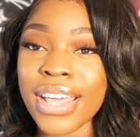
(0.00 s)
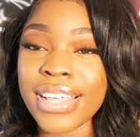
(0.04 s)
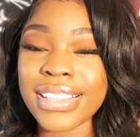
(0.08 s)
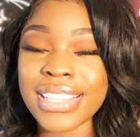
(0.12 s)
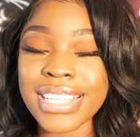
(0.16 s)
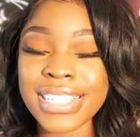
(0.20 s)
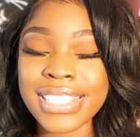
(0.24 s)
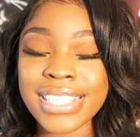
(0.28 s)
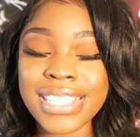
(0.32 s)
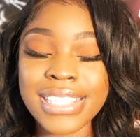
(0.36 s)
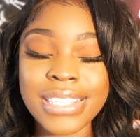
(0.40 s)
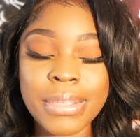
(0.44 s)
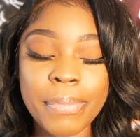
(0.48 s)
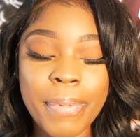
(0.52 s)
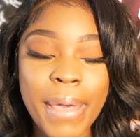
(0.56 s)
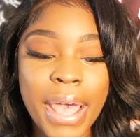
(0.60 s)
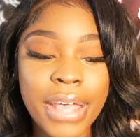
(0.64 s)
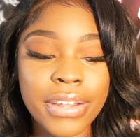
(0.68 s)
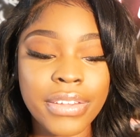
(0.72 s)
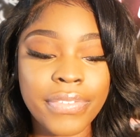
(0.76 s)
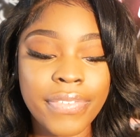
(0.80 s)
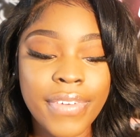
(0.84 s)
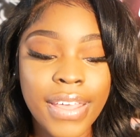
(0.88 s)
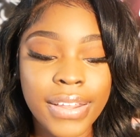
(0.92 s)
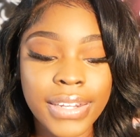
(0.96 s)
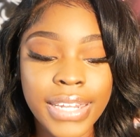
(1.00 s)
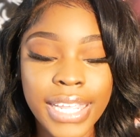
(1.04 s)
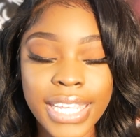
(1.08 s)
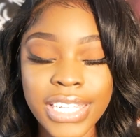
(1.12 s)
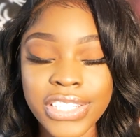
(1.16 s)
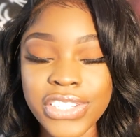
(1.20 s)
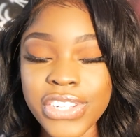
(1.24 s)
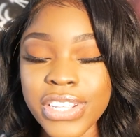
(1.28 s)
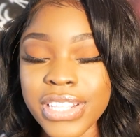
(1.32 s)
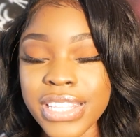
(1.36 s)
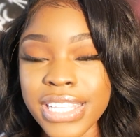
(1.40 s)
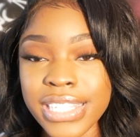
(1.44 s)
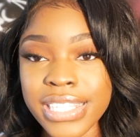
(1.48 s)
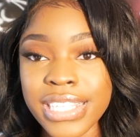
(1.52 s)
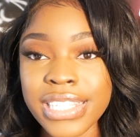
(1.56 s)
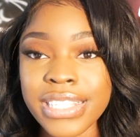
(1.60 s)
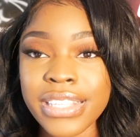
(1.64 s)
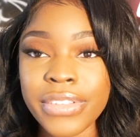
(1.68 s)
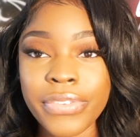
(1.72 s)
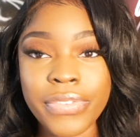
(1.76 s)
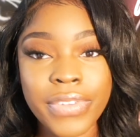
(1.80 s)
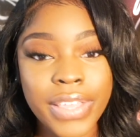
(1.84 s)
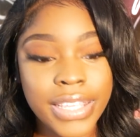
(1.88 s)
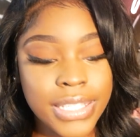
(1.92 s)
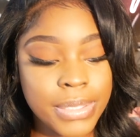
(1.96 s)
This is a powder foundation, this is
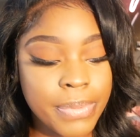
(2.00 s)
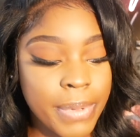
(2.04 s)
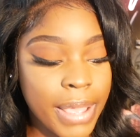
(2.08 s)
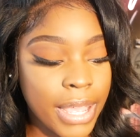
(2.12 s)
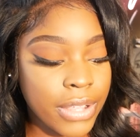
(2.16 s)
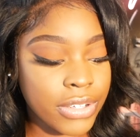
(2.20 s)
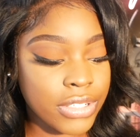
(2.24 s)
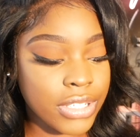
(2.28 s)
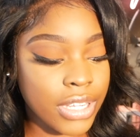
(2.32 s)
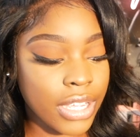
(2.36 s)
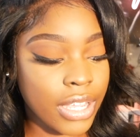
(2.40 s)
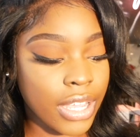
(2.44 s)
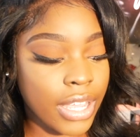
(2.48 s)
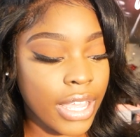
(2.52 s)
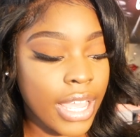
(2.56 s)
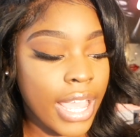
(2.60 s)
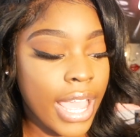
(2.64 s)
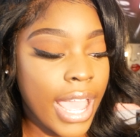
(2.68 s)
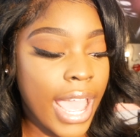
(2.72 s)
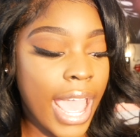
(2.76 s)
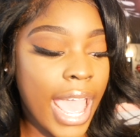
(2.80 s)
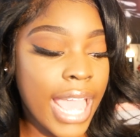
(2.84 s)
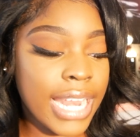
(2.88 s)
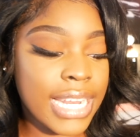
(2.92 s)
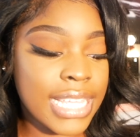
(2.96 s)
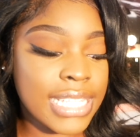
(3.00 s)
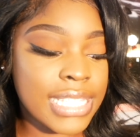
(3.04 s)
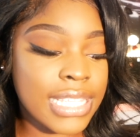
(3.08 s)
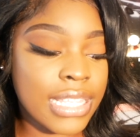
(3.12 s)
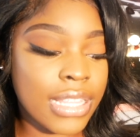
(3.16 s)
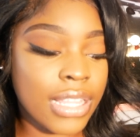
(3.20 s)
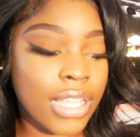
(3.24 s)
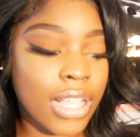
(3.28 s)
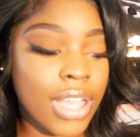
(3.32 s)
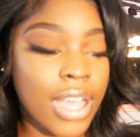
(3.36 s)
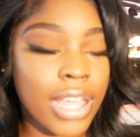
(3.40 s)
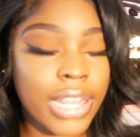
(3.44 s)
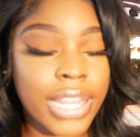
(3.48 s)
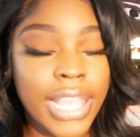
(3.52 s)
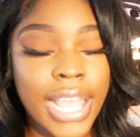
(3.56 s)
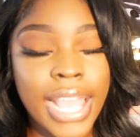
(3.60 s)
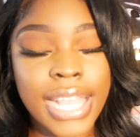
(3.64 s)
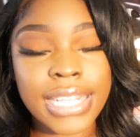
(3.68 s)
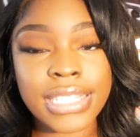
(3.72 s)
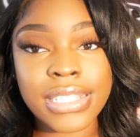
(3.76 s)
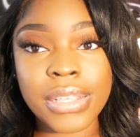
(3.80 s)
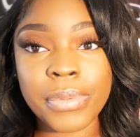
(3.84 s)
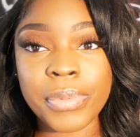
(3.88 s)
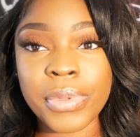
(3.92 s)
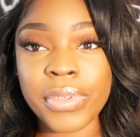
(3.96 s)
the Fix Powder, and it's in the colour
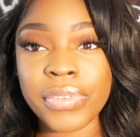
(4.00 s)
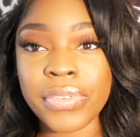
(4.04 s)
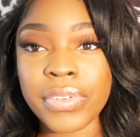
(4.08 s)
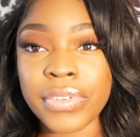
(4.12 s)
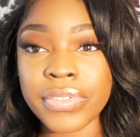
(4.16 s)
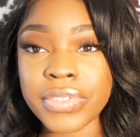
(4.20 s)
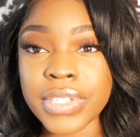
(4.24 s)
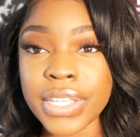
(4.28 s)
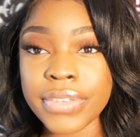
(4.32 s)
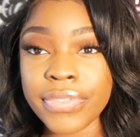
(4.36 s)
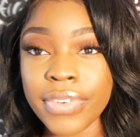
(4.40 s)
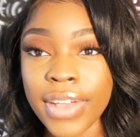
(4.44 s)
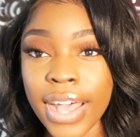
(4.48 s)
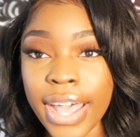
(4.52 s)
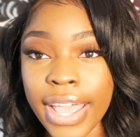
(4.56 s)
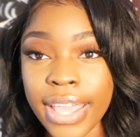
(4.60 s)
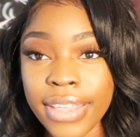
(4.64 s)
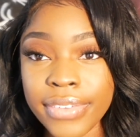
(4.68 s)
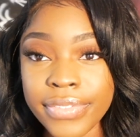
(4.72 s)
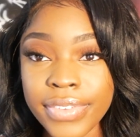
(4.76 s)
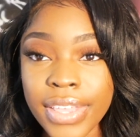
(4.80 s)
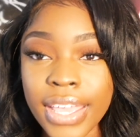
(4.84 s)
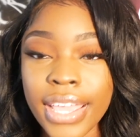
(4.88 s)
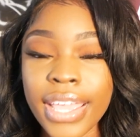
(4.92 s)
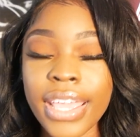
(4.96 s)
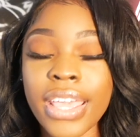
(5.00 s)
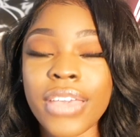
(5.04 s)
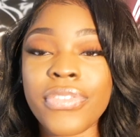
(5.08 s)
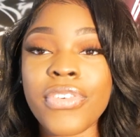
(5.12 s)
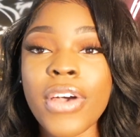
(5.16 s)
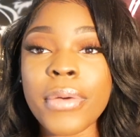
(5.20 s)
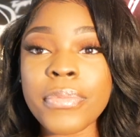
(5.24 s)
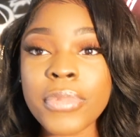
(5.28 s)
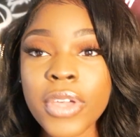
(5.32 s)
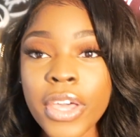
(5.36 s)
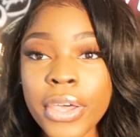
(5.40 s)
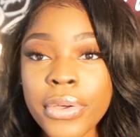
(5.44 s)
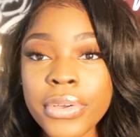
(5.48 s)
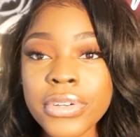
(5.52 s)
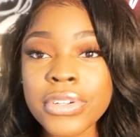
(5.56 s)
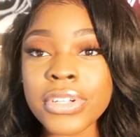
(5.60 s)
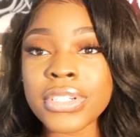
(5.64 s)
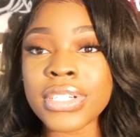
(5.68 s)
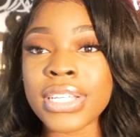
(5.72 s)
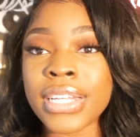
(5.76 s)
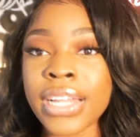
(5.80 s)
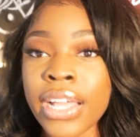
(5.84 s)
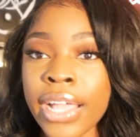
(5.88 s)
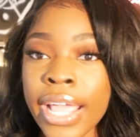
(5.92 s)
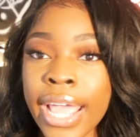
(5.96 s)
NW55. If I'm going
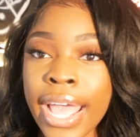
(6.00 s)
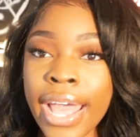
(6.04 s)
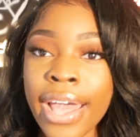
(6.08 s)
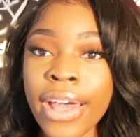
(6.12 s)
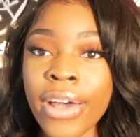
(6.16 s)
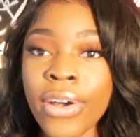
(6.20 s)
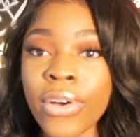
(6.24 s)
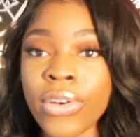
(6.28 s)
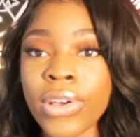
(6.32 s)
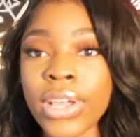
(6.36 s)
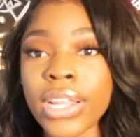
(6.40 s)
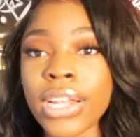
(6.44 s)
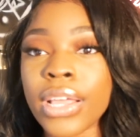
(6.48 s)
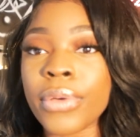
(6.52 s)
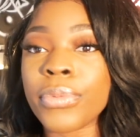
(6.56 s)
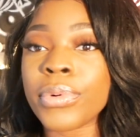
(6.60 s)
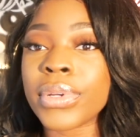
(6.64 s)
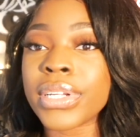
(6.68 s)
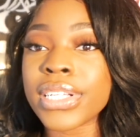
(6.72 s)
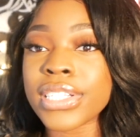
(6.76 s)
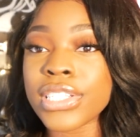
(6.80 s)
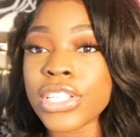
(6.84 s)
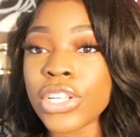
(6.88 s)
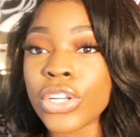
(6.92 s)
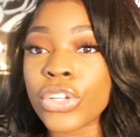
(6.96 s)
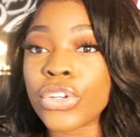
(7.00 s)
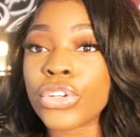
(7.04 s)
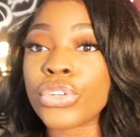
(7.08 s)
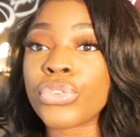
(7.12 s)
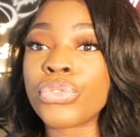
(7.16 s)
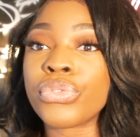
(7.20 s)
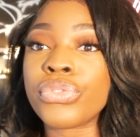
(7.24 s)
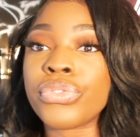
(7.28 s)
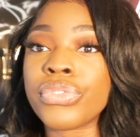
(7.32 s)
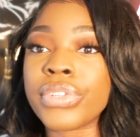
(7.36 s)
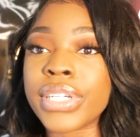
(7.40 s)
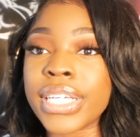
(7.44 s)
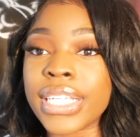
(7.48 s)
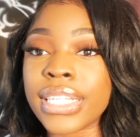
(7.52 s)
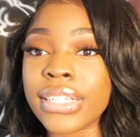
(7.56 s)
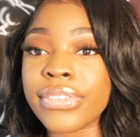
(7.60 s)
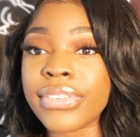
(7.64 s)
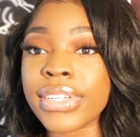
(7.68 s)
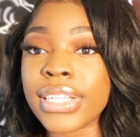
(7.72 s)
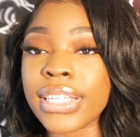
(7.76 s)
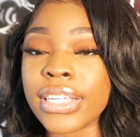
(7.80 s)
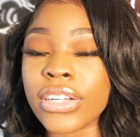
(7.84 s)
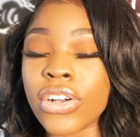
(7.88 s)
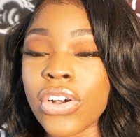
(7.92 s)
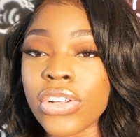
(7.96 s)
on a night out and I want it to look really,
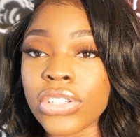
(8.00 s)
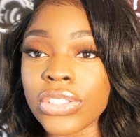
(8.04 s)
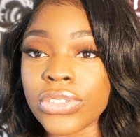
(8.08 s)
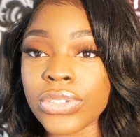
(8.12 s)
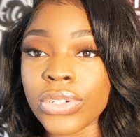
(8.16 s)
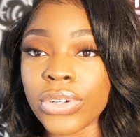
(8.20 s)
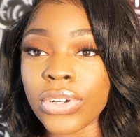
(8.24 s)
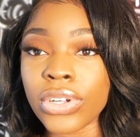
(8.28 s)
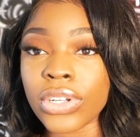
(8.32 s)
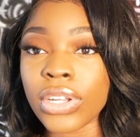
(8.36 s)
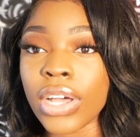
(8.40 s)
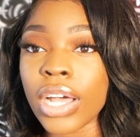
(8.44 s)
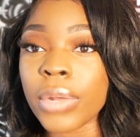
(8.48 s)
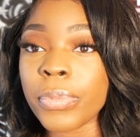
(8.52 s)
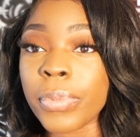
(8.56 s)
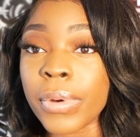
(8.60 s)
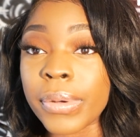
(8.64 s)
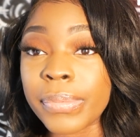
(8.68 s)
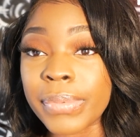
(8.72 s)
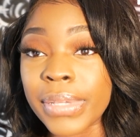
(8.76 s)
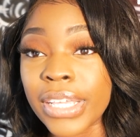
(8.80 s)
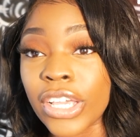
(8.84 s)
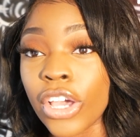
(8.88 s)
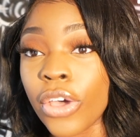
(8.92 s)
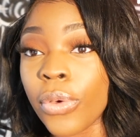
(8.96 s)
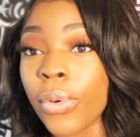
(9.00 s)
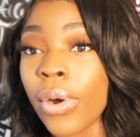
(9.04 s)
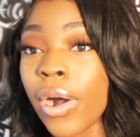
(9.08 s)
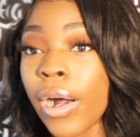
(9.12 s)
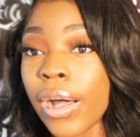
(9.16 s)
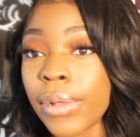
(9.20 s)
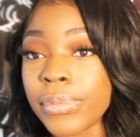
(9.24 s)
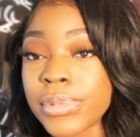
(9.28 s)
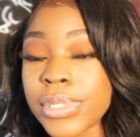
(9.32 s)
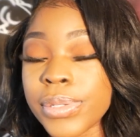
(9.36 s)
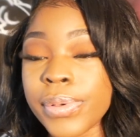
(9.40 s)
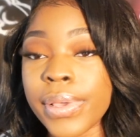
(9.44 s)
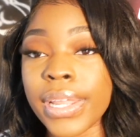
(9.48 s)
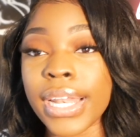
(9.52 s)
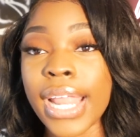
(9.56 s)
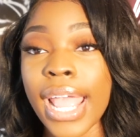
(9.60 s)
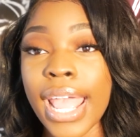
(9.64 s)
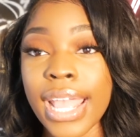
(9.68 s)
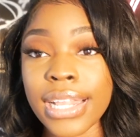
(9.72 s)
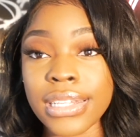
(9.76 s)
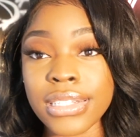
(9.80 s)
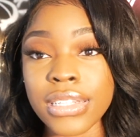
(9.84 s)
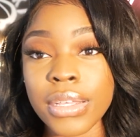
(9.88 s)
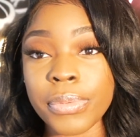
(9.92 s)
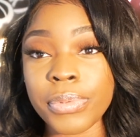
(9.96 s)
really contoured, I'd probably go up to an
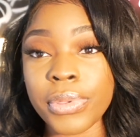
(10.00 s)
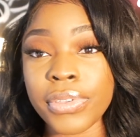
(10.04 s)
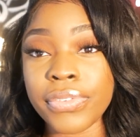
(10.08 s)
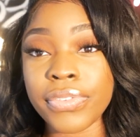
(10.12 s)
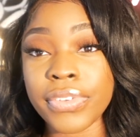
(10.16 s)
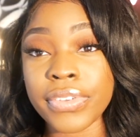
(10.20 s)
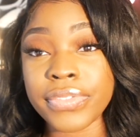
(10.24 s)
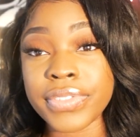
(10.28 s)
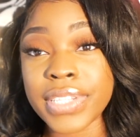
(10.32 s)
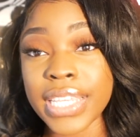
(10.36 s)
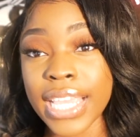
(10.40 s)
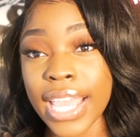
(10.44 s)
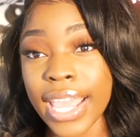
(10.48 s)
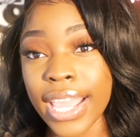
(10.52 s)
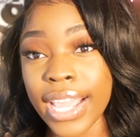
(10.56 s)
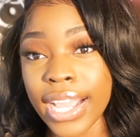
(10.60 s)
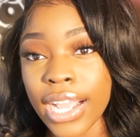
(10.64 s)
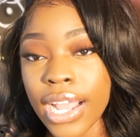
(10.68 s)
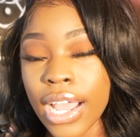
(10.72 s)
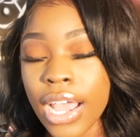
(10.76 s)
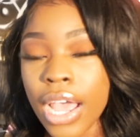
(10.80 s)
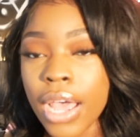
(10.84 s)
NW58,